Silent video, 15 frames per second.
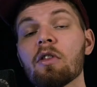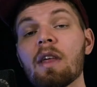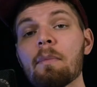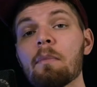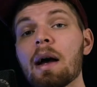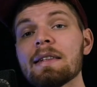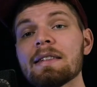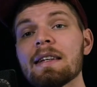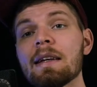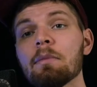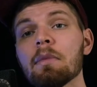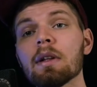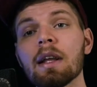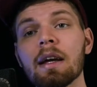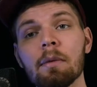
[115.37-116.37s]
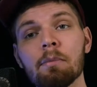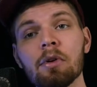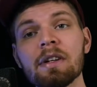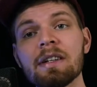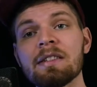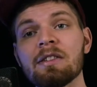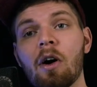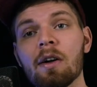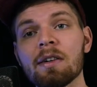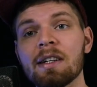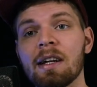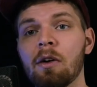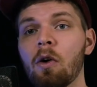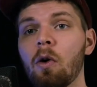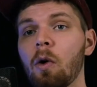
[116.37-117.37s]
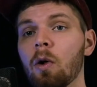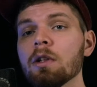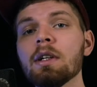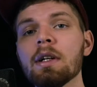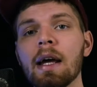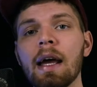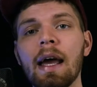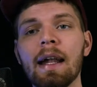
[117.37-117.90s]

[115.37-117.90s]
So that might seem like a pretty daunting goal,